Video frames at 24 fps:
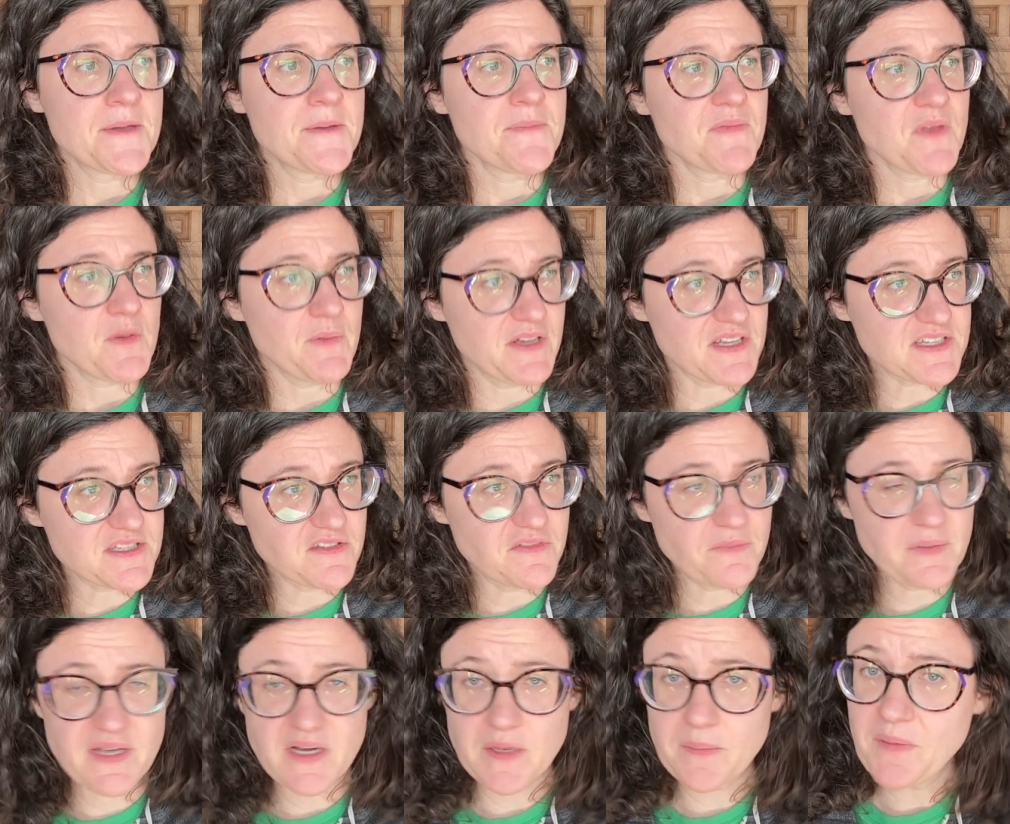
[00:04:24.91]
We also have
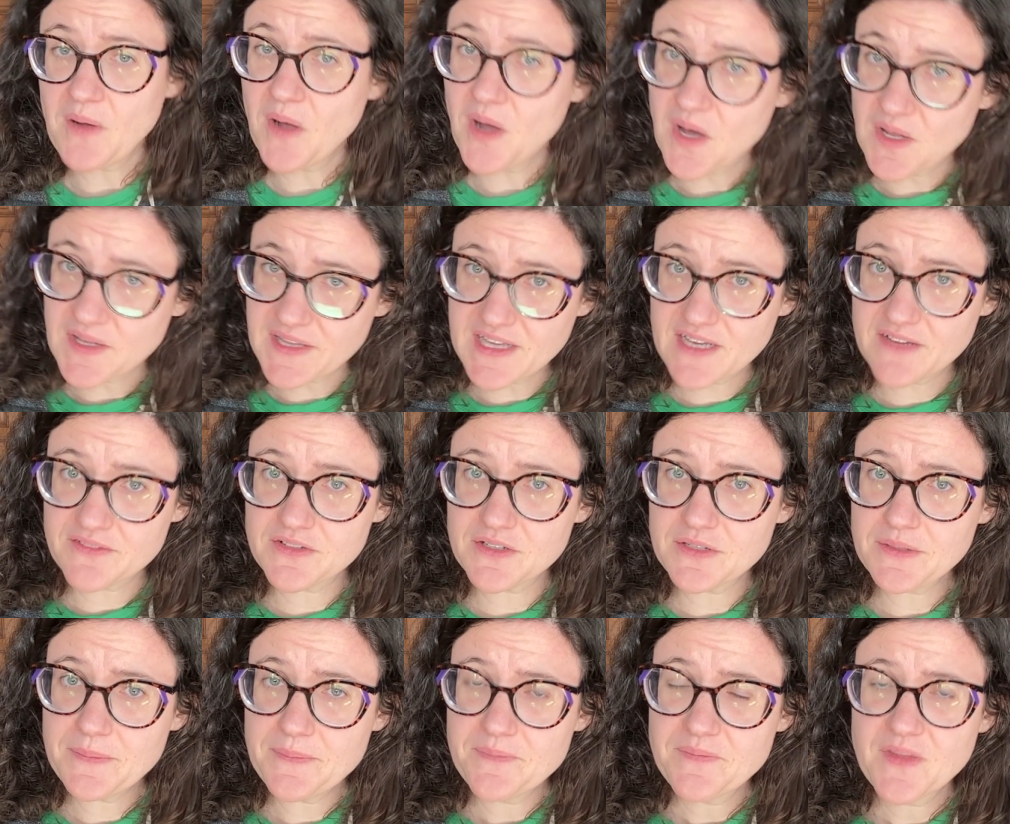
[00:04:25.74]
Pierre
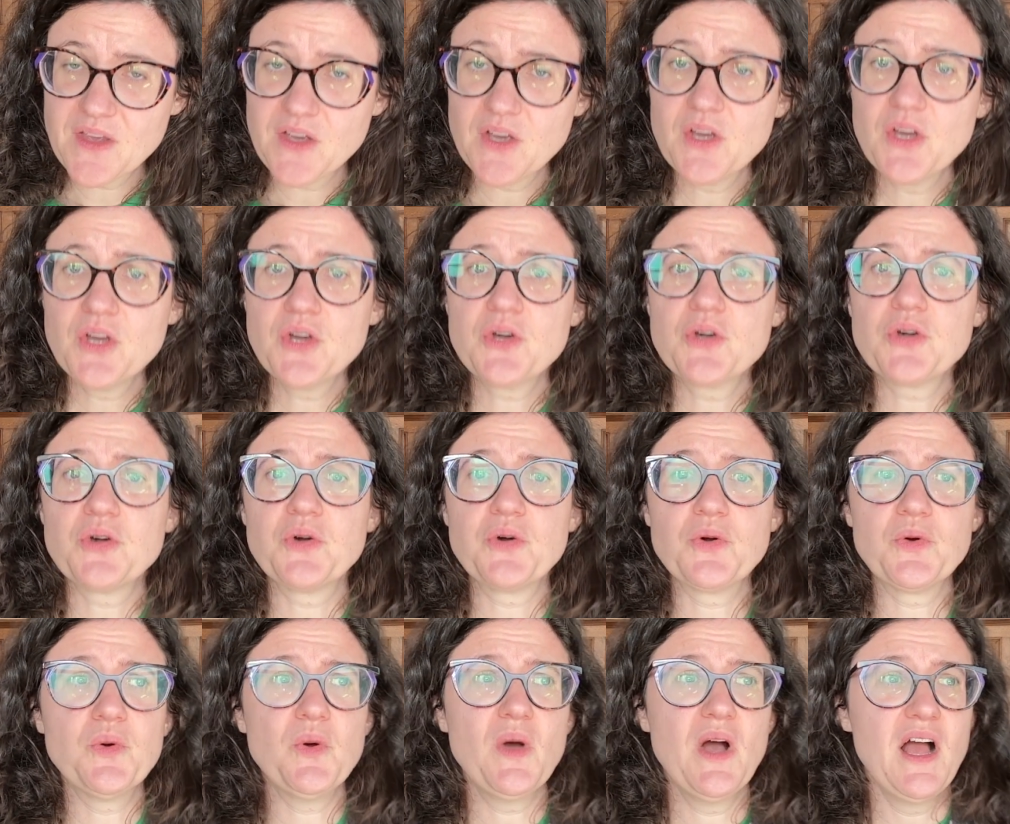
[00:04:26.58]
Poilievre,
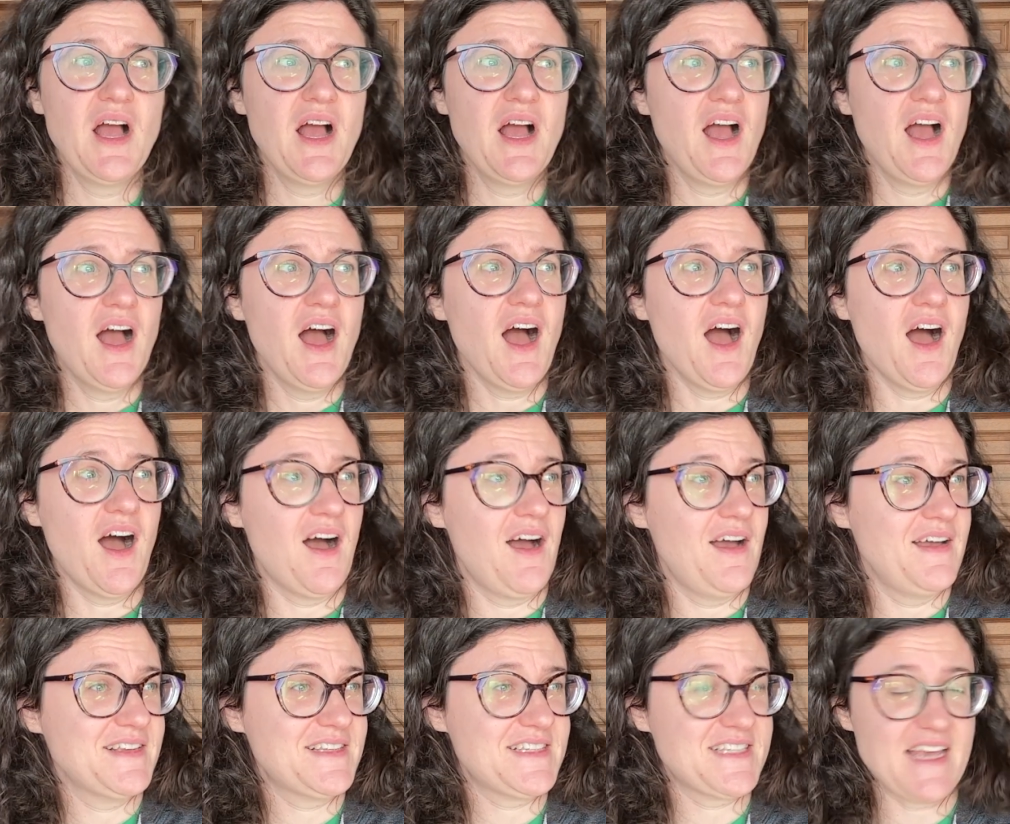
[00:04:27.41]
who
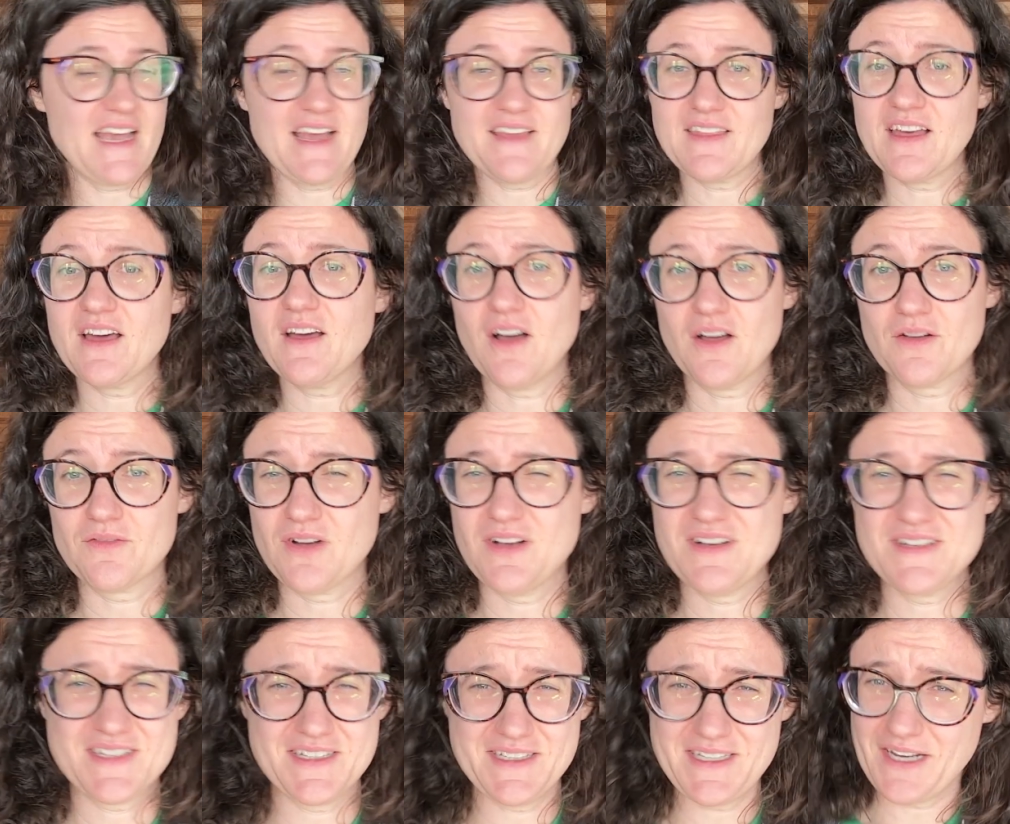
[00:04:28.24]
is saying that UNRWA
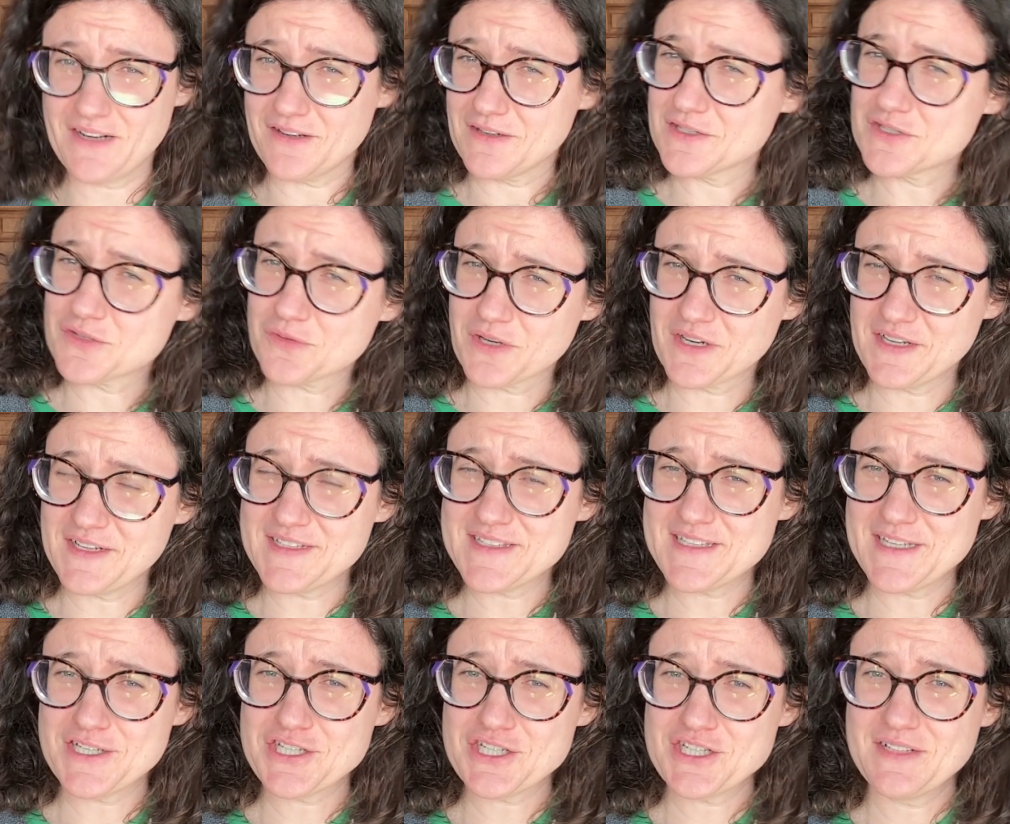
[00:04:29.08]
is a terrorist
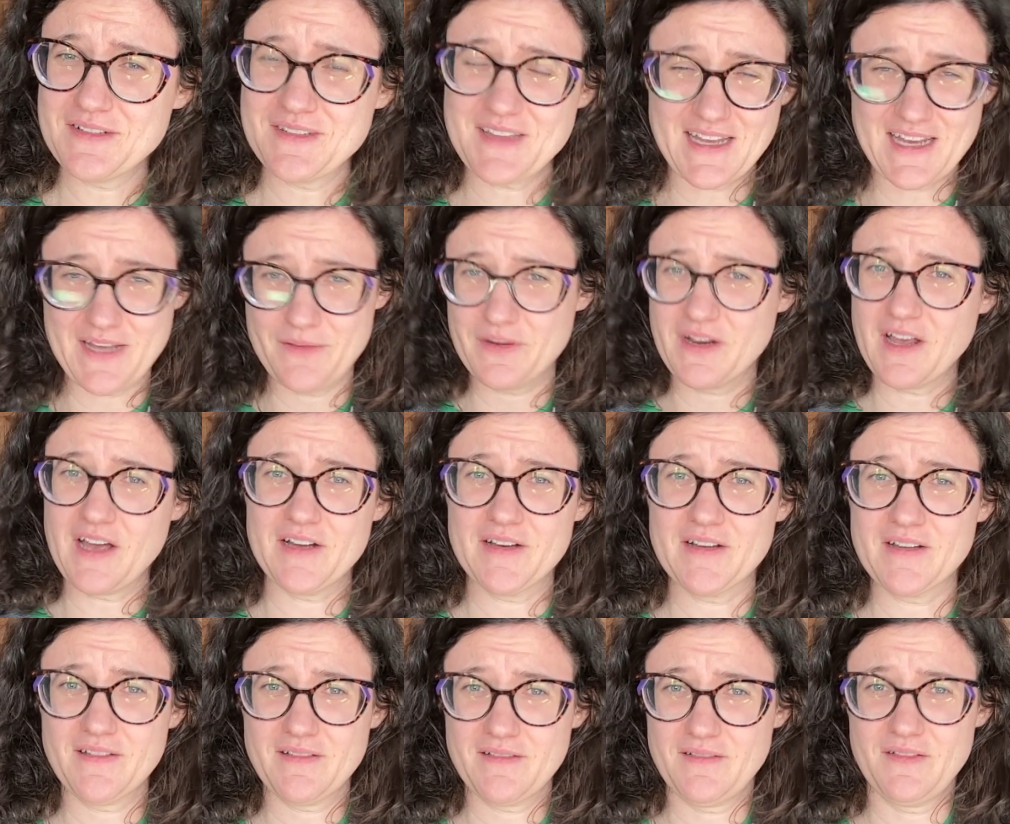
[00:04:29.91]
organization and that he would
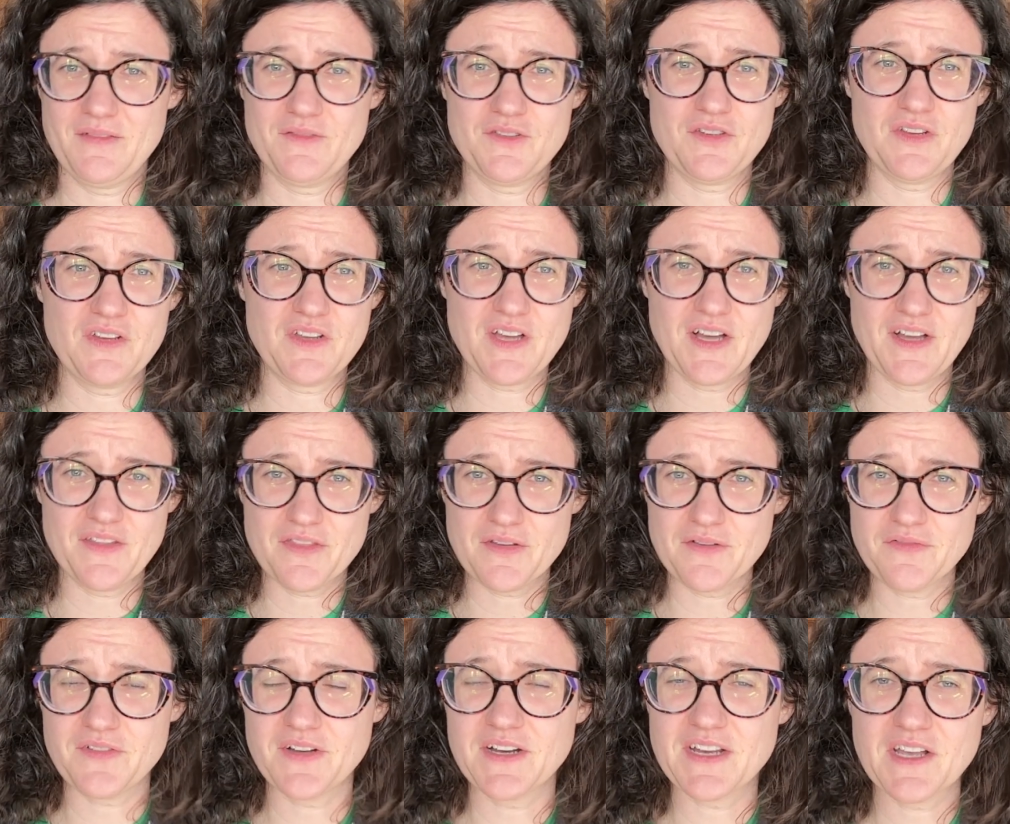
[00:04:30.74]
cut their
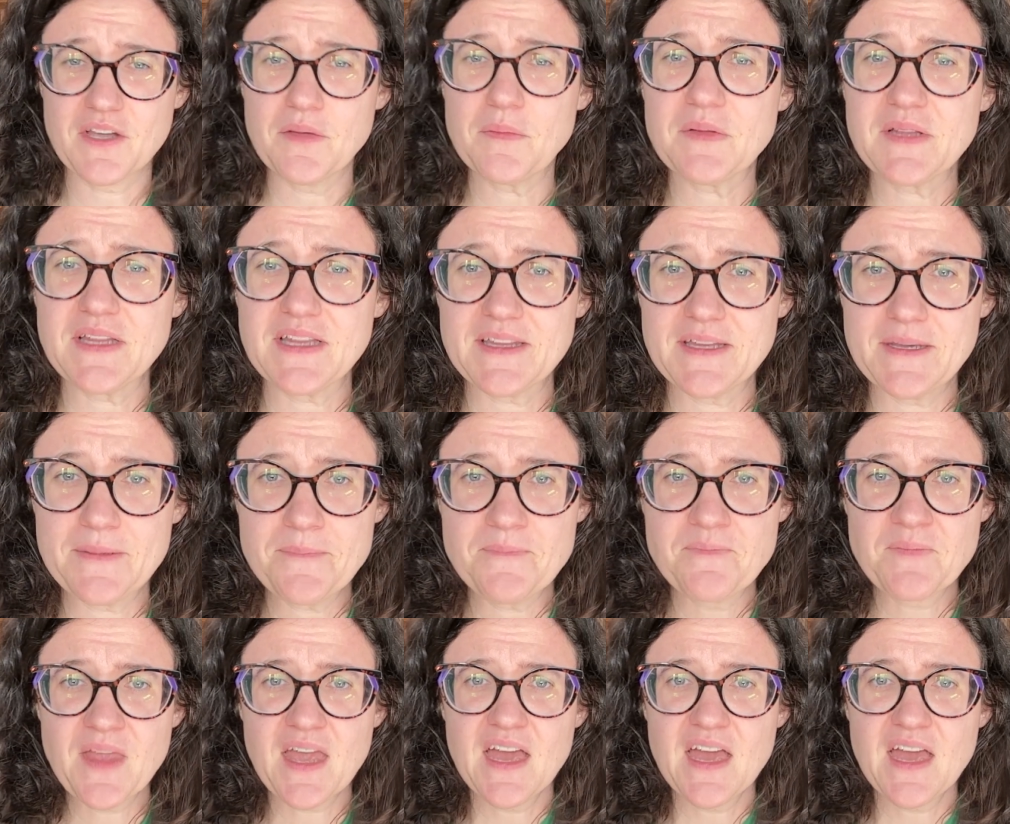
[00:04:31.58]
funding completely.